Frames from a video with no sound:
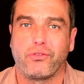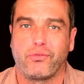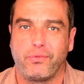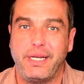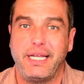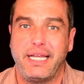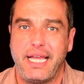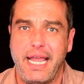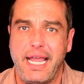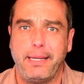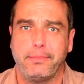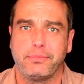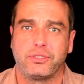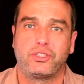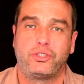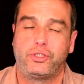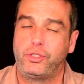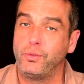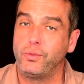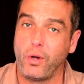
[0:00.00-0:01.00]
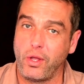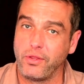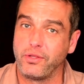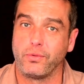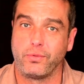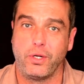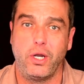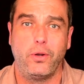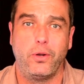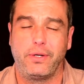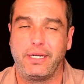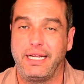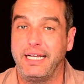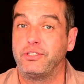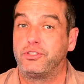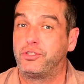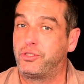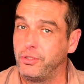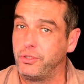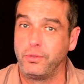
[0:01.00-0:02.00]
three games, two on the road,
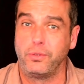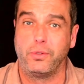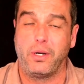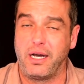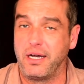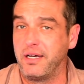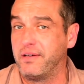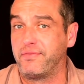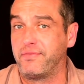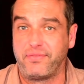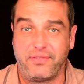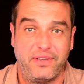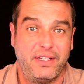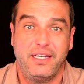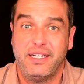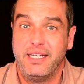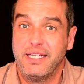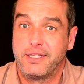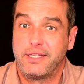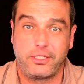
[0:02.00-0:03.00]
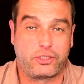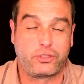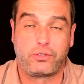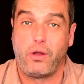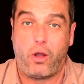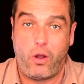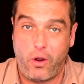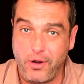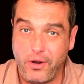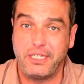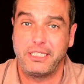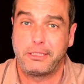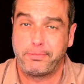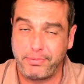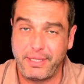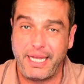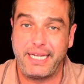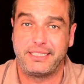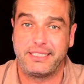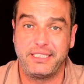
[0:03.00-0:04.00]
at two of the hardest
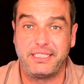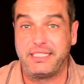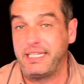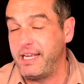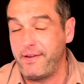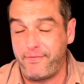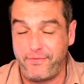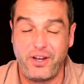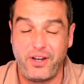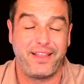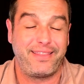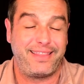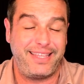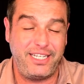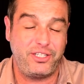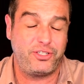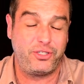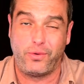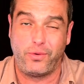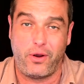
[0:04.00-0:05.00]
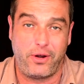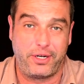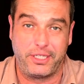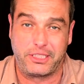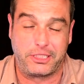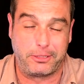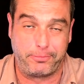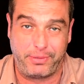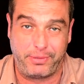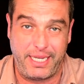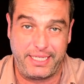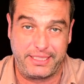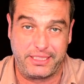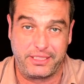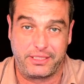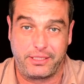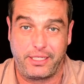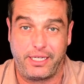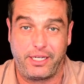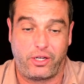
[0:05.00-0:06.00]
places, if not the two hardest
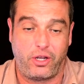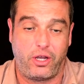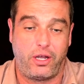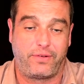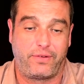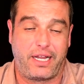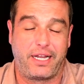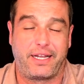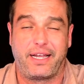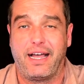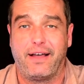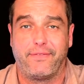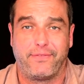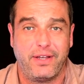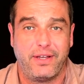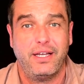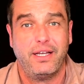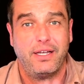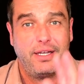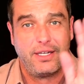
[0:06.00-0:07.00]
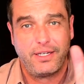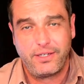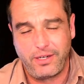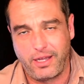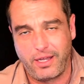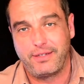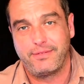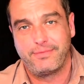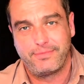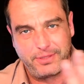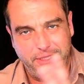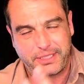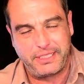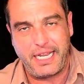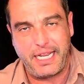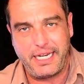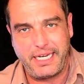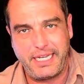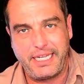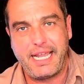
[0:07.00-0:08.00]
places in CONCACAF,
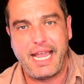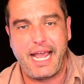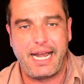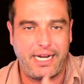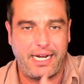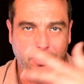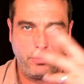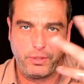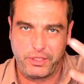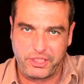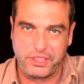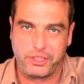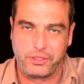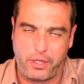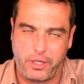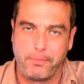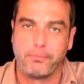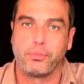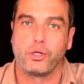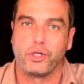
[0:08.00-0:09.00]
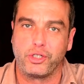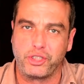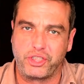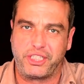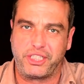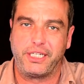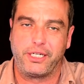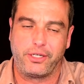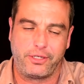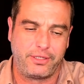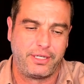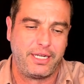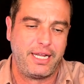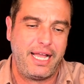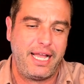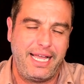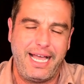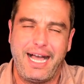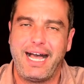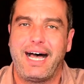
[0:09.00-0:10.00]
notwithstanding Canada, which has emerged here,
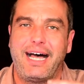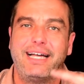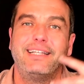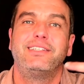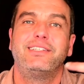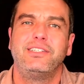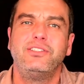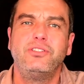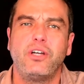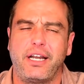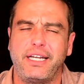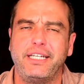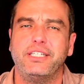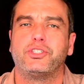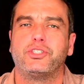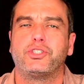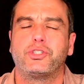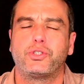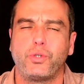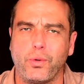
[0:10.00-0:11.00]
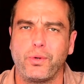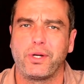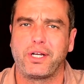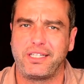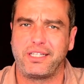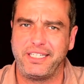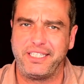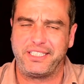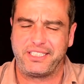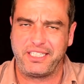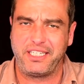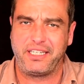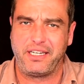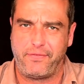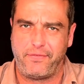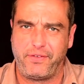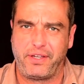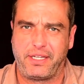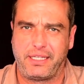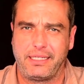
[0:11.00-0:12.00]
uh, not historically
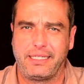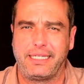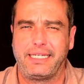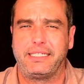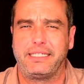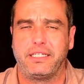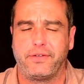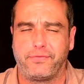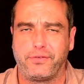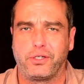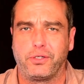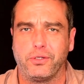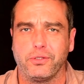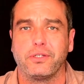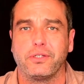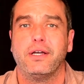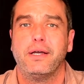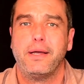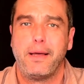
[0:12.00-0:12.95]
significantly difficult,